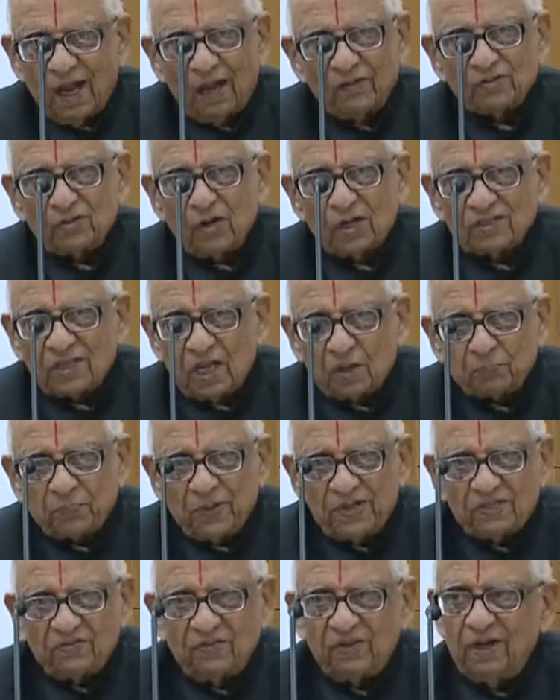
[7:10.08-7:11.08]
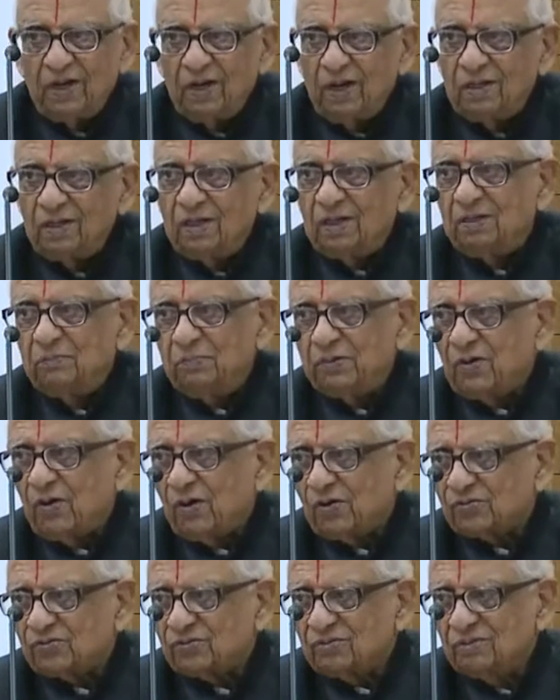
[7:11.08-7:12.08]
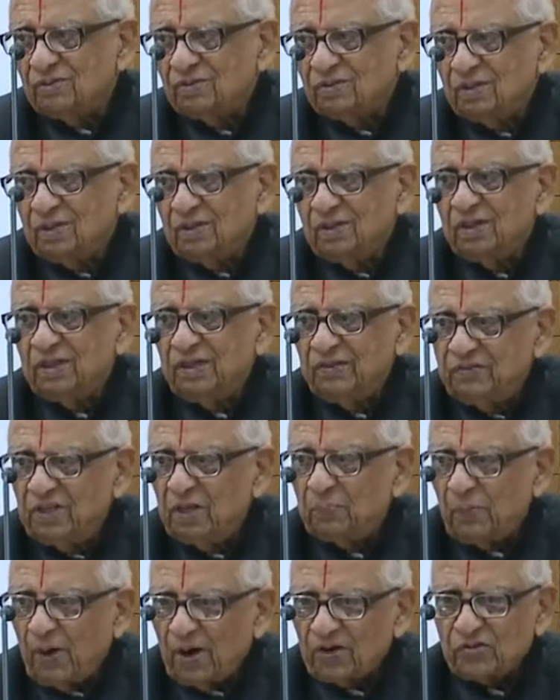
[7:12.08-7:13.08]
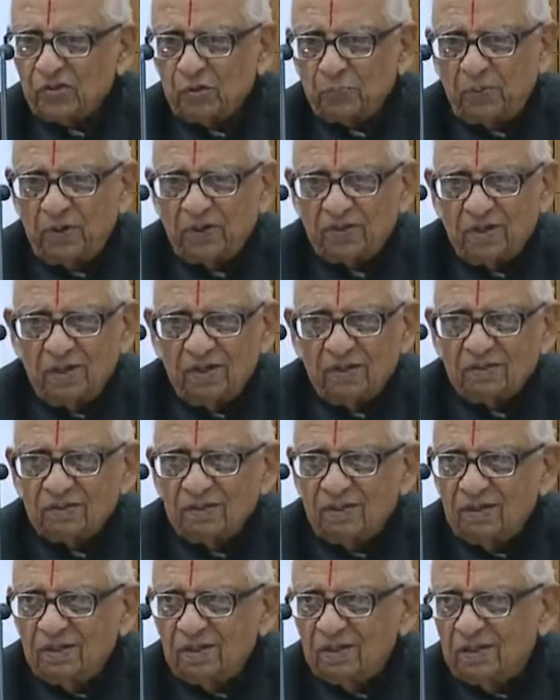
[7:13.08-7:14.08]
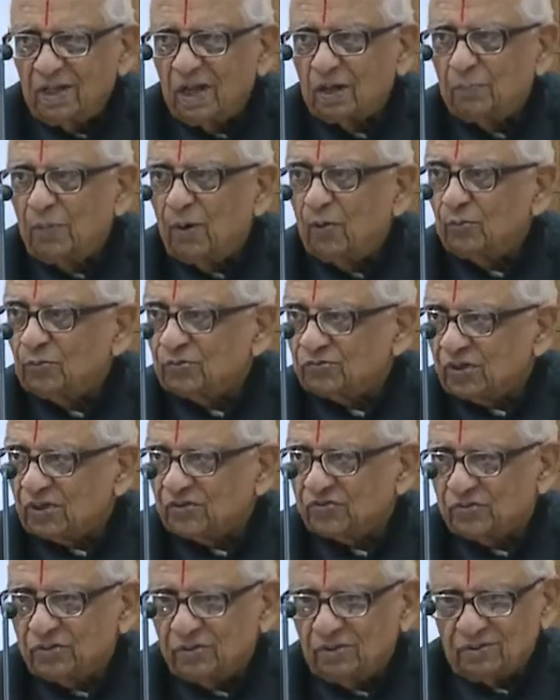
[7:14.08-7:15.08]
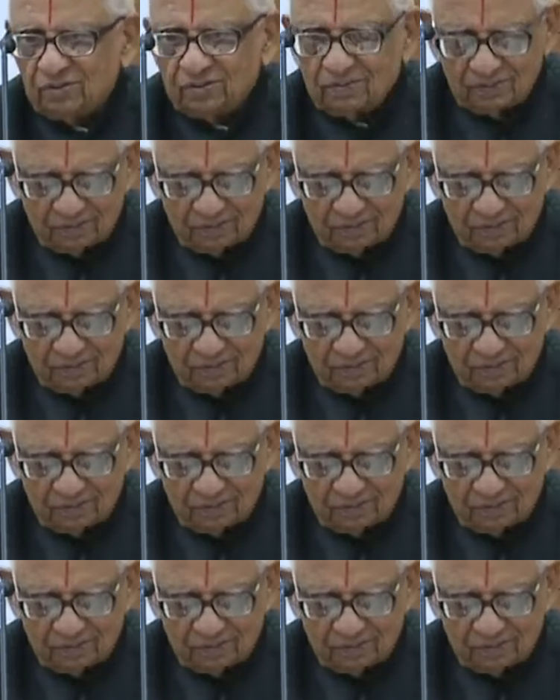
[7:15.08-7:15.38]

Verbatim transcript: I was not surprised when I heard it because if they participated, they are bound to succeed.